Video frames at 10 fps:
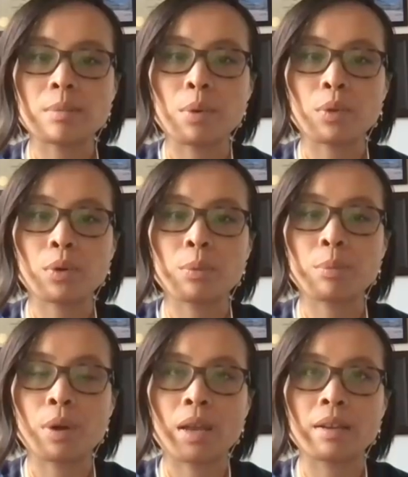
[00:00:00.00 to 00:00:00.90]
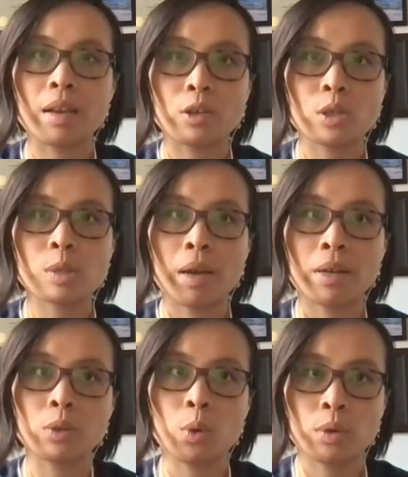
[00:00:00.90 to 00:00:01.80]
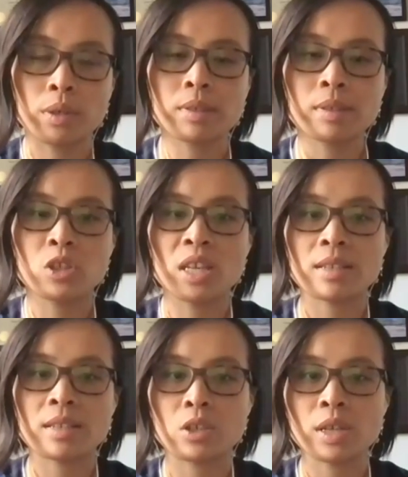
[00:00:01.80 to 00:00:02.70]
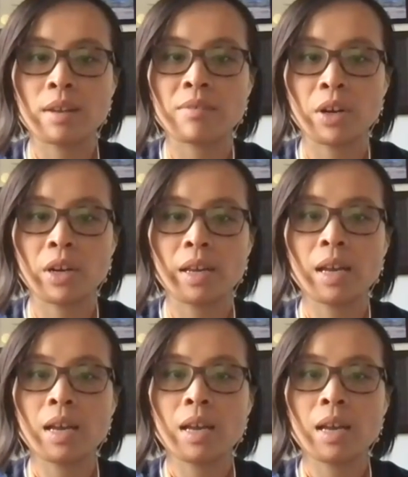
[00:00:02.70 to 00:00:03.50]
both her brain and her spinal cord, suggesting she had very